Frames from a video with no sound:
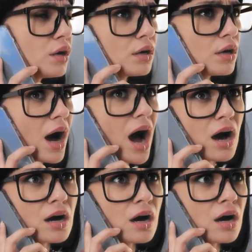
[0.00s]

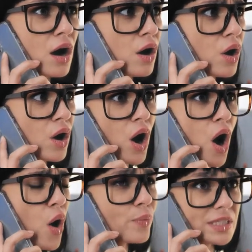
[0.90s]
Hello?
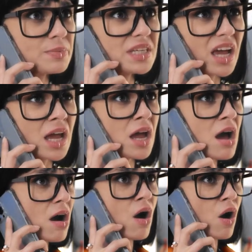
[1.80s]
You're
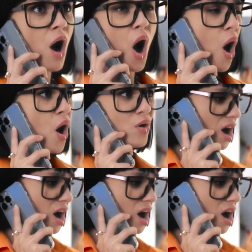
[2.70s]
kidding. He did